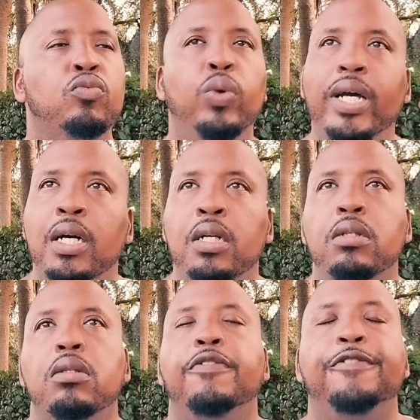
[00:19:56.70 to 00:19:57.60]

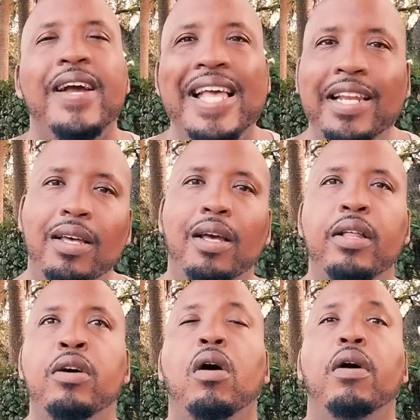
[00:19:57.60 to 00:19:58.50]
Will, Fred,
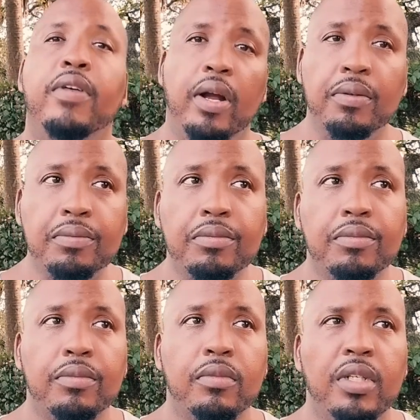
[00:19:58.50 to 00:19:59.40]
they're all there.
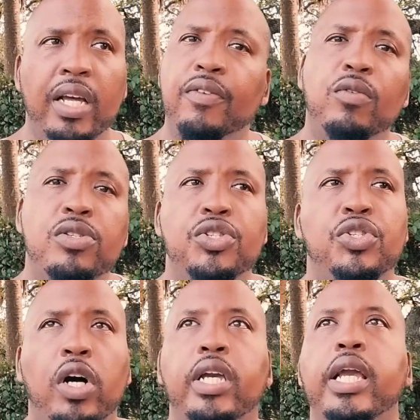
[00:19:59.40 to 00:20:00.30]
And everyone's
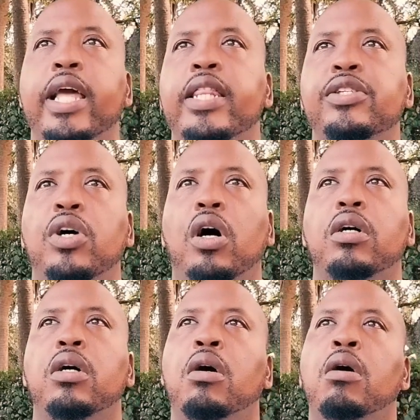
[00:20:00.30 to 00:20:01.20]
just talking and they
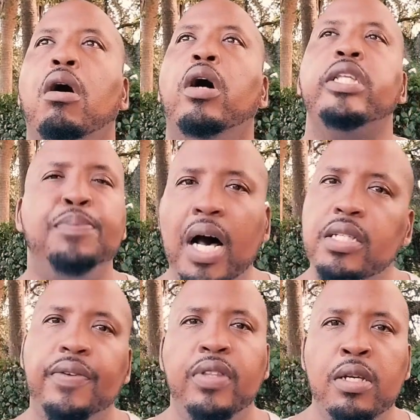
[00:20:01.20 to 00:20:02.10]
talk all these
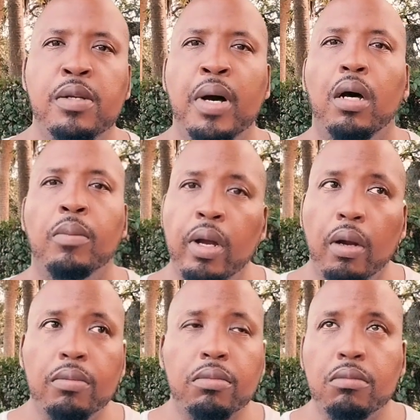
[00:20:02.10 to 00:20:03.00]
positive things about Amira.